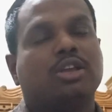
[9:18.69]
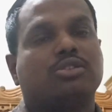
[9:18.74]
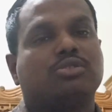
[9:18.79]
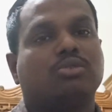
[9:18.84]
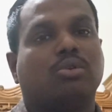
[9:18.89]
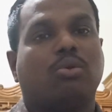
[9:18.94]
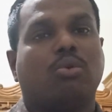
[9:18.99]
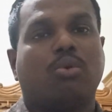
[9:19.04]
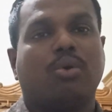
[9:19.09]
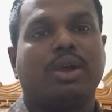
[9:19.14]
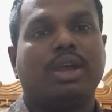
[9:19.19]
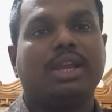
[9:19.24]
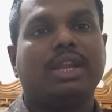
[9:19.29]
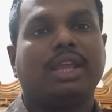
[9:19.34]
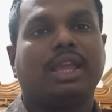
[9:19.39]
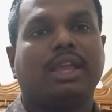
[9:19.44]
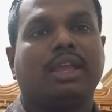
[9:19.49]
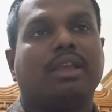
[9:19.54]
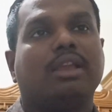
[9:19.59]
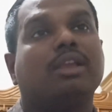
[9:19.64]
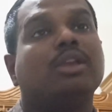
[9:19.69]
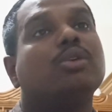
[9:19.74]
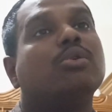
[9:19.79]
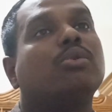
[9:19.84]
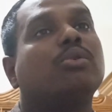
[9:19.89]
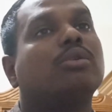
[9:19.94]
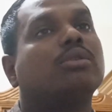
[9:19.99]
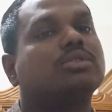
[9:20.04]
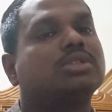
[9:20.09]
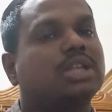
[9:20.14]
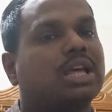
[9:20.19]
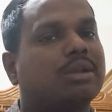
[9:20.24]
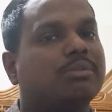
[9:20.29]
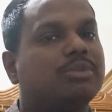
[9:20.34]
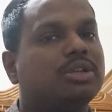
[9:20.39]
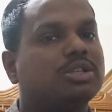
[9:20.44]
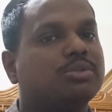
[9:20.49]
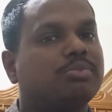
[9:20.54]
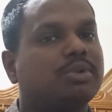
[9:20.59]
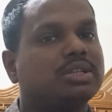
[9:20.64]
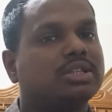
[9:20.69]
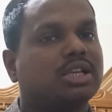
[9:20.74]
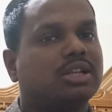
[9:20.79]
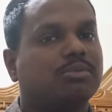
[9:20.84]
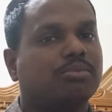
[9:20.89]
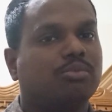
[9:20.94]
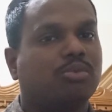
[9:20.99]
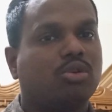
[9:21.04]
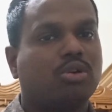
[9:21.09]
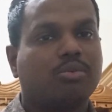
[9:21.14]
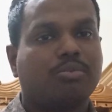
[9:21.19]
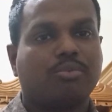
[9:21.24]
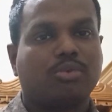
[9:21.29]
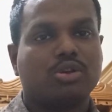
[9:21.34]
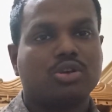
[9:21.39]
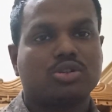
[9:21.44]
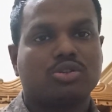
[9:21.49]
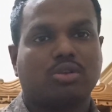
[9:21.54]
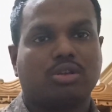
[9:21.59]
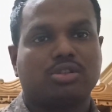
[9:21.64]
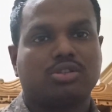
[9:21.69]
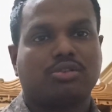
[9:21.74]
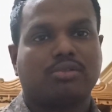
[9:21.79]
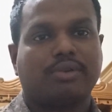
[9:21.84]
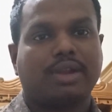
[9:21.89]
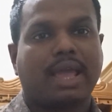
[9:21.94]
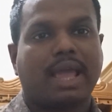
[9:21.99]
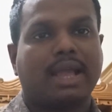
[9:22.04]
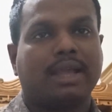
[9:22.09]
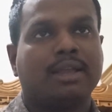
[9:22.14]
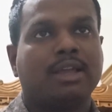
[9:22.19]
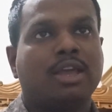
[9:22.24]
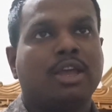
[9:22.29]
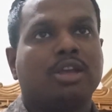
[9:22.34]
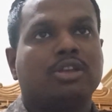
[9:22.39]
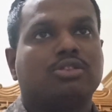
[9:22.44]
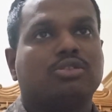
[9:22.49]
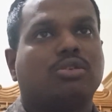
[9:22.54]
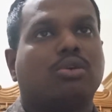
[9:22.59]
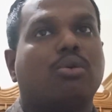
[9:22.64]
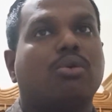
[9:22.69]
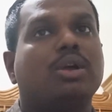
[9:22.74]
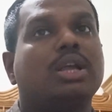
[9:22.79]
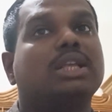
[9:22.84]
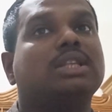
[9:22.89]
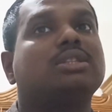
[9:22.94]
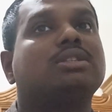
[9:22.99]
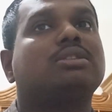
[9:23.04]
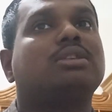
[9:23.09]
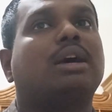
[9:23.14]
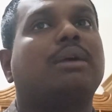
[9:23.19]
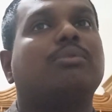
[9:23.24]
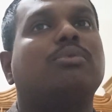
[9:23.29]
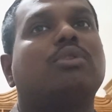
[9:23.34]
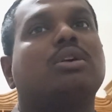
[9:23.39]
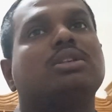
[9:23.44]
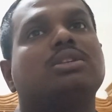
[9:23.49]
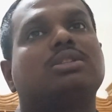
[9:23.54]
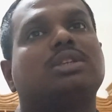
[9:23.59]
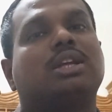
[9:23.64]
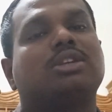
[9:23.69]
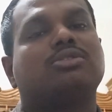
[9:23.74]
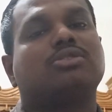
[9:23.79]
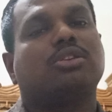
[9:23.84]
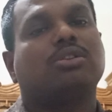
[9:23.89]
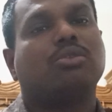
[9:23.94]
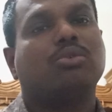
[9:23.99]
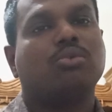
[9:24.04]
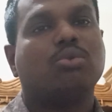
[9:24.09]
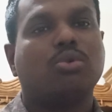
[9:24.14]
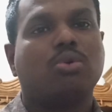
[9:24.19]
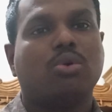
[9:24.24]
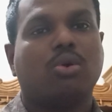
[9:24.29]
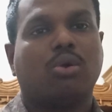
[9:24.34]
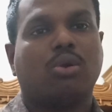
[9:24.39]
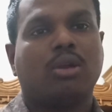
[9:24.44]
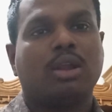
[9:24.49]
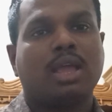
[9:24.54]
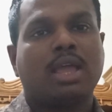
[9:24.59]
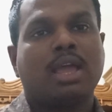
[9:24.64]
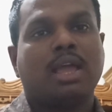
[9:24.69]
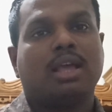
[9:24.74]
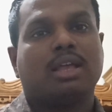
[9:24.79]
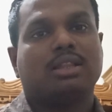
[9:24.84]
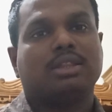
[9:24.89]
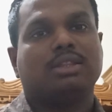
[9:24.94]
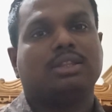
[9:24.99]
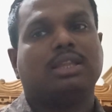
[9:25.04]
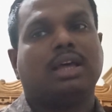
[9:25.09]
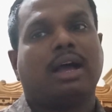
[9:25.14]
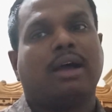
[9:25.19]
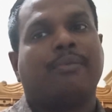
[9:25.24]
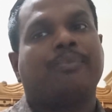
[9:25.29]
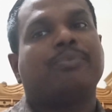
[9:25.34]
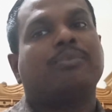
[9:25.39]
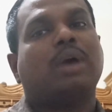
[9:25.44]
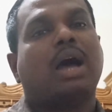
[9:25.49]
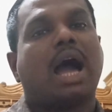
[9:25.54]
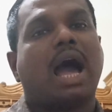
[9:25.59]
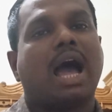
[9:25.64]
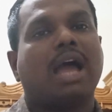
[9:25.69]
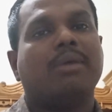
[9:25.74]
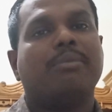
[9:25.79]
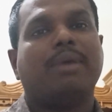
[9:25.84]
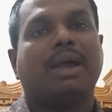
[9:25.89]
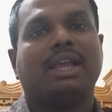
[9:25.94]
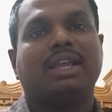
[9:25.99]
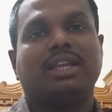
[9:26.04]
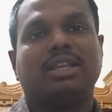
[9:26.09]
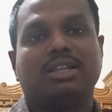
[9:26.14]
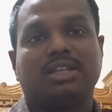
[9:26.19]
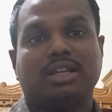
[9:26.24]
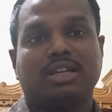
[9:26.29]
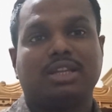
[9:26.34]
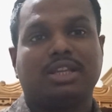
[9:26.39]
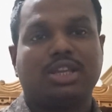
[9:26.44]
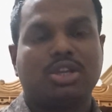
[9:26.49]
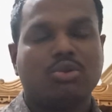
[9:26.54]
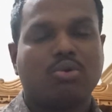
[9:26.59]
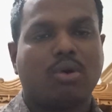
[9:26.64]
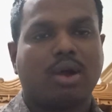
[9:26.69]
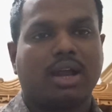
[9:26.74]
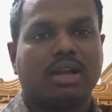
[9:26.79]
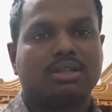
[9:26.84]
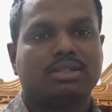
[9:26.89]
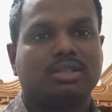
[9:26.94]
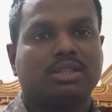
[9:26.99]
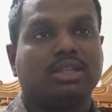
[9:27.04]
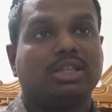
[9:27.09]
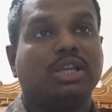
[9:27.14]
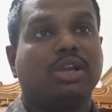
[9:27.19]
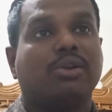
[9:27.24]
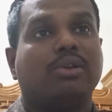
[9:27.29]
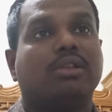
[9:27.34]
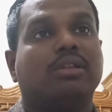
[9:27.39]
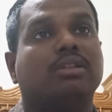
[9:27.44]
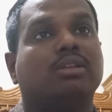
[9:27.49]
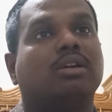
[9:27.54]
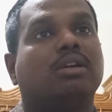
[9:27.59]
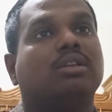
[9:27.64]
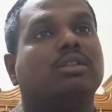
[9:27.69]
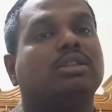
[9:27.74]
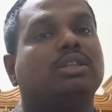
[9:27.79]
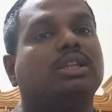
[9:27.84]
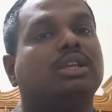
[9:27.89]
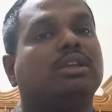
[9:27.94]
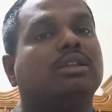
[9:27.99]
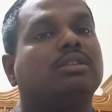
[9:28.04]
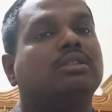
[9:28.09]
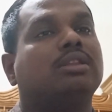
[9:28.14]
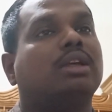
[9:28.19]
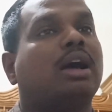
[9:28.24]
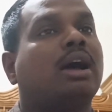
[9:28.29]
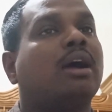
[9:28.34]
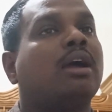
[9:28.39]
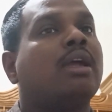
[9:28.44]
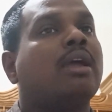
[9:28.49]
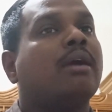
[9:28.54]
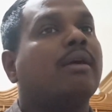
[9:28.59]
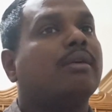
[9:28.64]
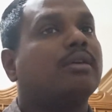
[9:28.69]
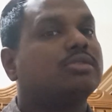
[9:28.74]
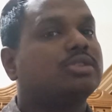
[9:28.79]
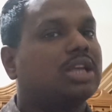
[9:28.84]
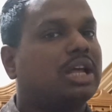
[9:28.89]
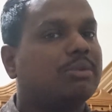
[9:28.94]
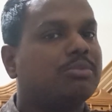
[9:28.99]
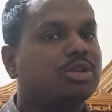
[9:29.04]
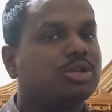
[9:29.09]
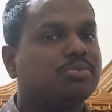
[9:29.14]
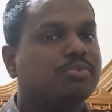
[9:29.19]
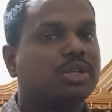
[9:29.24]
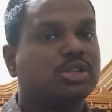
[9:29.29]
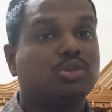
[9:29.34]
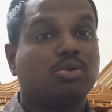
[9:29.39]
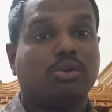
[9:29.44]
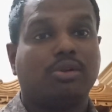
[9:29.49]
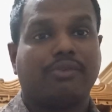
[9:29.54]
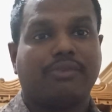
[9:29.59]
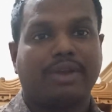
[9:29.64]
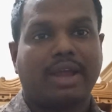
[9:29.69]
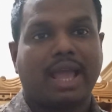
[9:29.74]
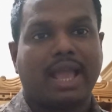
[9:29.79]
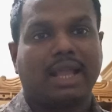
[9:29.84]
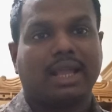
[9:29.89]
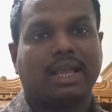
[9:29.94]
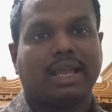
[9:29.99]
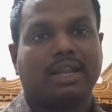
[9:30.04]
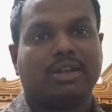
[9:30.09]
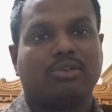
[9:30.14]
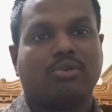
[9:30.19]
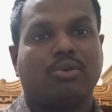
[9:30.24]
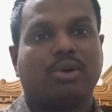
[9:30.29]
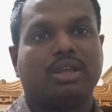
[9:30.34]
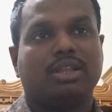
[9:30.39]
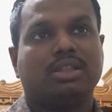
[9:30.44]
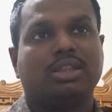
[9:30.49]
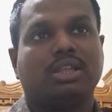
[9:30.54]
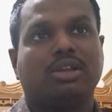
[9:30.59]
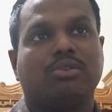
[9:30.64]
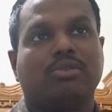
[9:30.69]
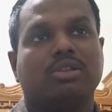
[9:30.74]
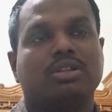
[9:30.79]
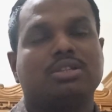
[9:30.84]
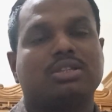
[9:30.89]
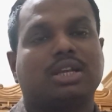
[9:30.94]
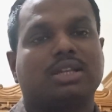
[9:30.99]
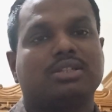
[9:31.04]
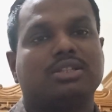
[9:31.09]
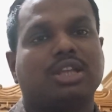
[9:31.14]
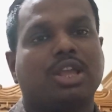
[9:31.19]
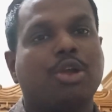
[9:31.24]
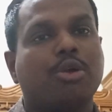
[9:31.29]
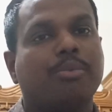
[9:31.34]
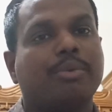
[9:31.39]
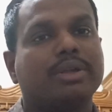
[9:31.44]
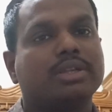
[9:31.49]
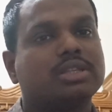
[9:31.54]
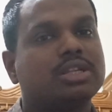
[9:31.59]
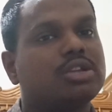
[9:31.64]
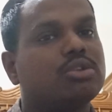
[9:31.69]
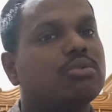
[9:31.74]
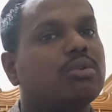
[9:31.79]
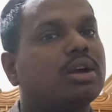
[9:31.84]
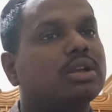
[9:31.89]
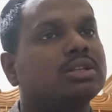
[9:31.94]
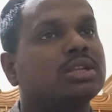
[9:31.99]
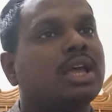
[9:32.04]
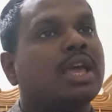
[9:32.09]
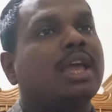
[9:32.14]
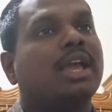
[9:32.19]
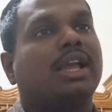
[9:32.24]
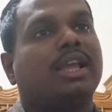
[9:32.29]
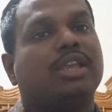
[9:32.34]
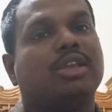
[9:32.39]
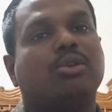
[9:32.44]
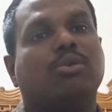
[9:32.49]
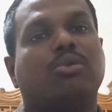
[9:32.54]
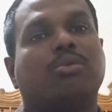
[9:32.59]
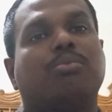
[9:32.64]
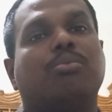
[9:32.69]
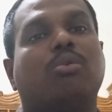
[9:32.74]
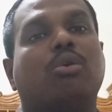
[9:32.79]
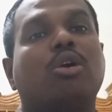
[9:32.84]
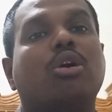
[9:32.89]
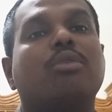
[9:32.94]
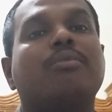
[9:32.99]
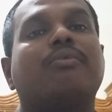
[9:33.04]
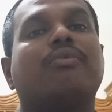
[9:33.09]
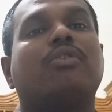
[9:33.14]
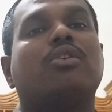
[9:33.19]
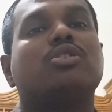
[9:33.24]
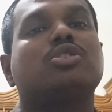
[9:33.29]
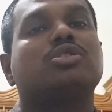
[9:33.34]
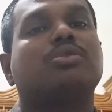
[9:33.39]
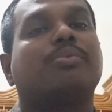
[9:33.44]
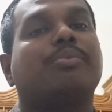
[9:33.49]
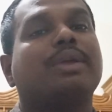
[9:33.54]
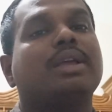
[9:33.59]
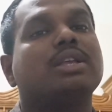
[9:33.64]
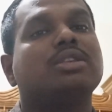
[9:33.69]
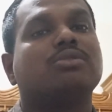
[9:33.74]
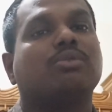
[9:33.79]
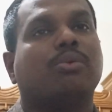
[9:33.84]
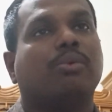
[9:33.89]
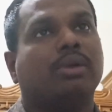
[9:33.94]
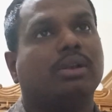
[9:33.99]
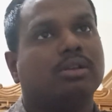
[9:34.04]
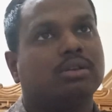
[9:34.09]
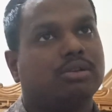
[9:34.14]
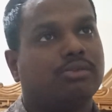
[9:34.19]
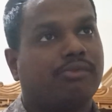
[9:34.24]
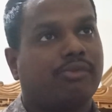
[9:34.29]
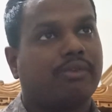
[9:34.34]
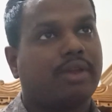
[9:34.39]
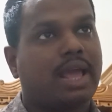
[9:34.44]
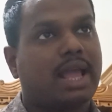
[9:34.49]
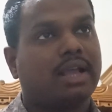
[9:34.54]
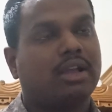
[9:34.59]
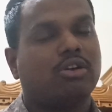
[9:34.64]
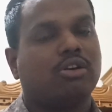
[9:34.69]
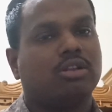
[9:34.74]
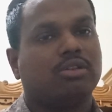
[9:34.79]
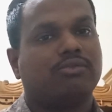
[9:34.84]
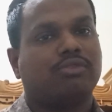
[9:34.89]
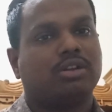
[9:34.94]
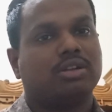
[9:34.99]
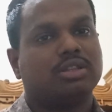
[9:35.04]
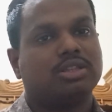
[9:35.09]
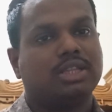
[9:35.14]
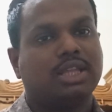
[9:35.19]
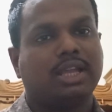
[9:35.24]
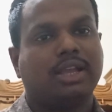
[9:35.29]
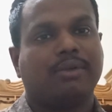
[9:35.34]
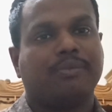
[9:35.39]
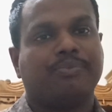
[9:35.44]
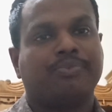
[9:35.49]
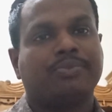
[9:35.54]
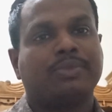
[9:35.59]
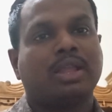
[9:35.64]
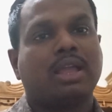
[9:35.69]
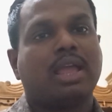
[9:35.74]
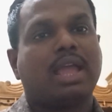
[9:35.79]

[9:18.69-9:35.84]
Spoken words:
So when your service page and blog post also rank, so when someone searches on Google the high buying intent keywords, the service page will rank, and when they will search AO-based keywords, your blog post page will rank on from them.